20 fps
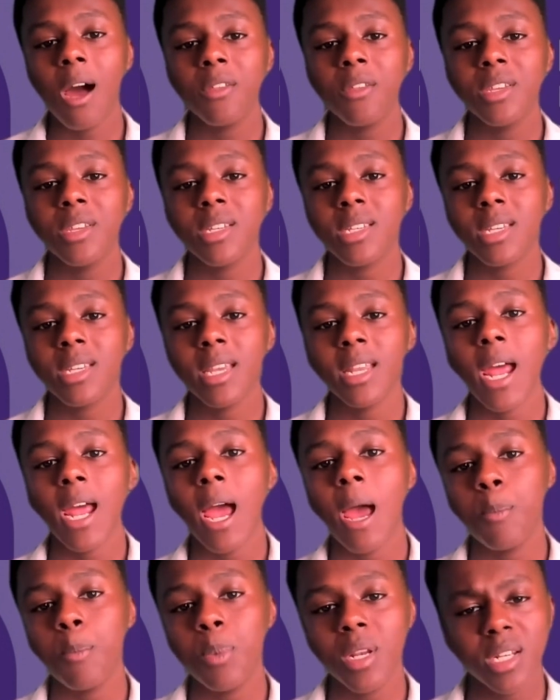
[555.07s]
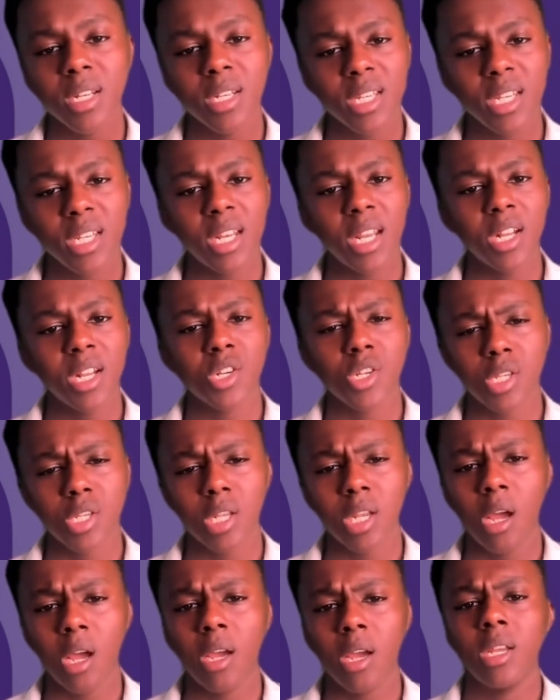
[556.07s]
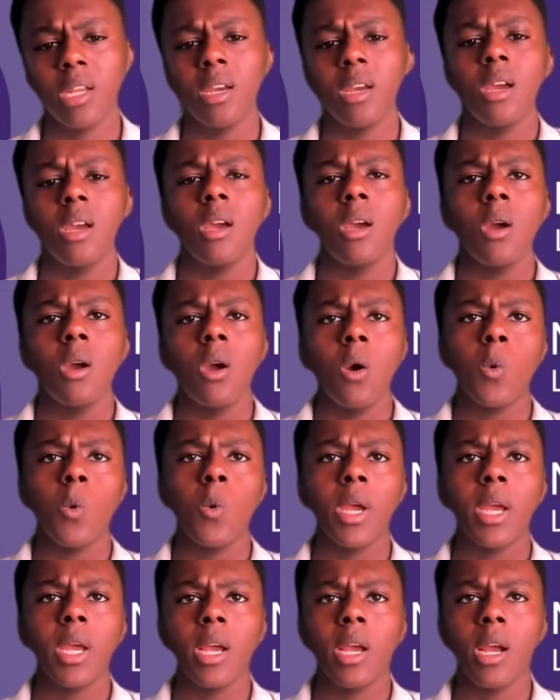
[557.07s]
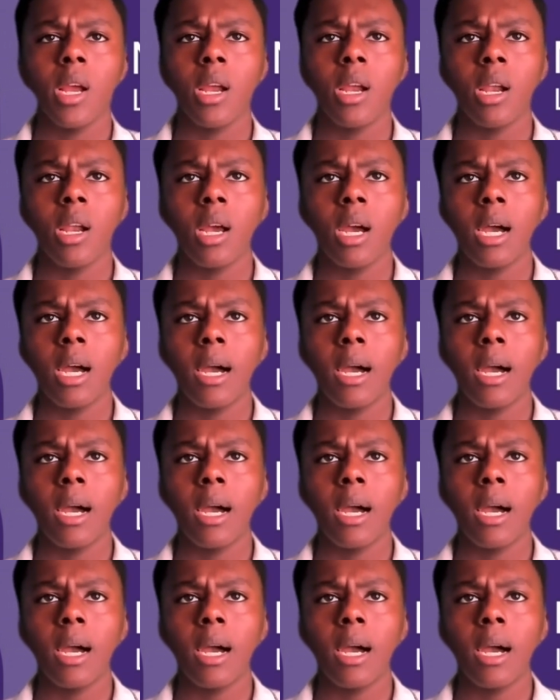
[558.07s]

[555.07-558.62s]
this can happen in teenagers a lot, where